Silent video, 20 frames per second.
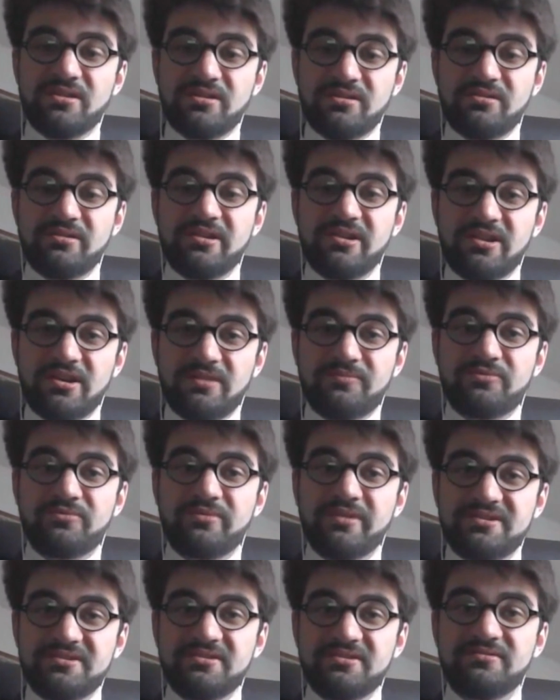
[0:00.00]

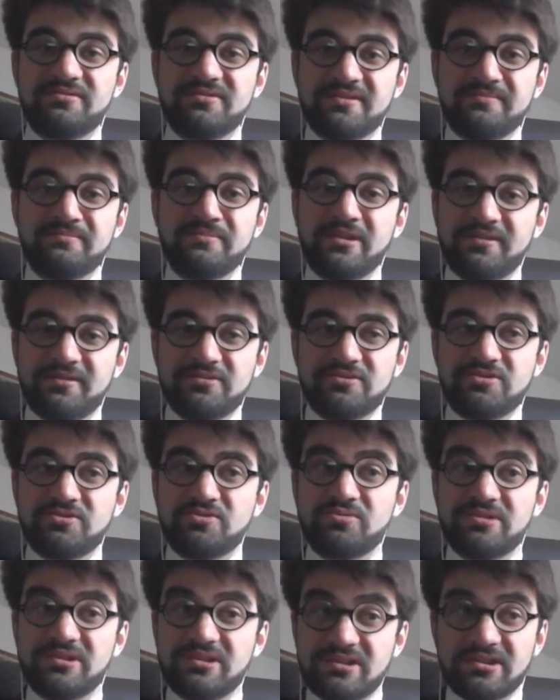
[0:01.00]
elaborated some methods
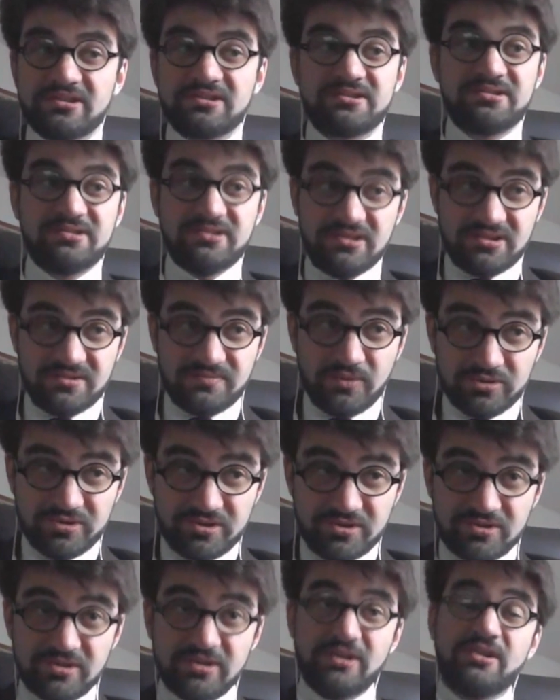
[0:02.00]
to detect these
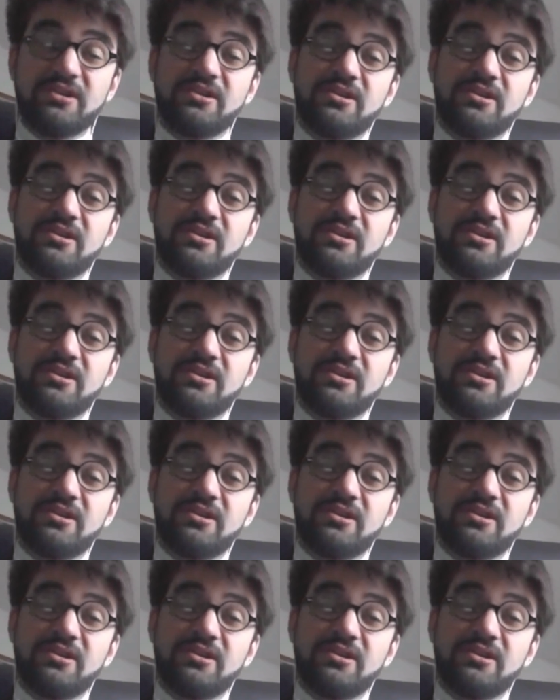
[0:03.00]
bots.